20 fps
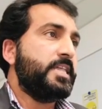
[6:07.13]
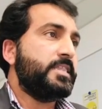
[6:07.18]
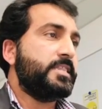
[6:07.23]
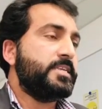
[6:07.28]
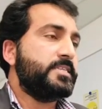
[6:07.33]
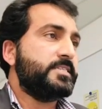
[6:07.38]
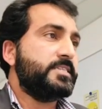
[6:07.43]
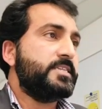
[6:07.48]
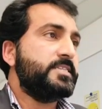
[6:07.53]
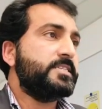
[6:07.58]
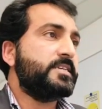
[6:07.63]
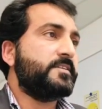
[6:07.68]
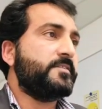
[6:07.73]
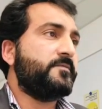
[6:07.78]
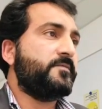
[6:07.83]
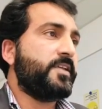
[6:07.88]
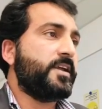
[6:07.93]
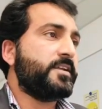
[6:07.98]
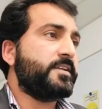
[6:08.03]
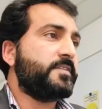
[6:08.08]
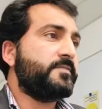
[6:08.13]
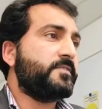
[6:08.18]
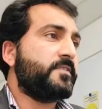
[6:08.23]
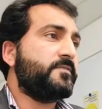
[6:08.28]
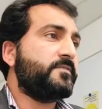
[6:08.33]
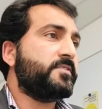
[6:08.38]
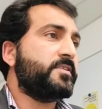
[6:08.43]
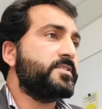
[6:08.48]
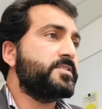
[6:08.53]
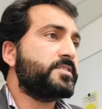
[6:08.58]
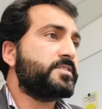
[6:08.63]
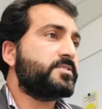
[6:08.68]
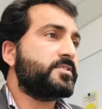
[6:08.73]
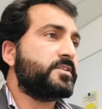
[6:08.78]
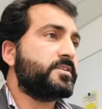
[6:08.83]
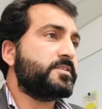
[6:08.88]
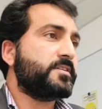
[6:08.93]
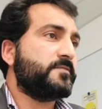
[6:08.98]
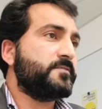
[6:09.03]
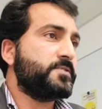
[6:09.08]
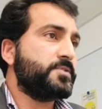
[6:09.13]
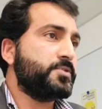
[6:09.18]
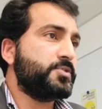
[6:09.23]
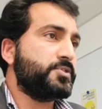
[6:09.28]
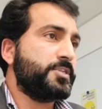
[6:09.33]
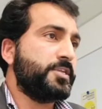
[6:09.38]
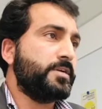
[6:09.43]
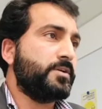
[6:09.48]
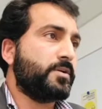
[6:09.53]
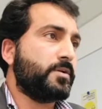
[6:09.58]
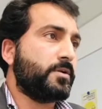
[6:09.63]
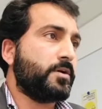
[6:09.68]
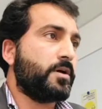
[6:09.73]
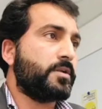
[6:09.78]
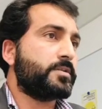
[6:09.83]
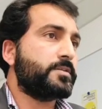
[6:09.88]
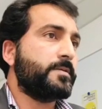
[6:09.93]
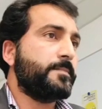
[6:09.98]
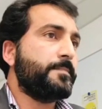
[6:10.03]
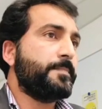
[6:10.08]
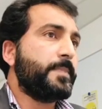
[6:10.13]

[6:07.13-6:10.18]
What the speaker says: is a reflective of construct of suturing or not.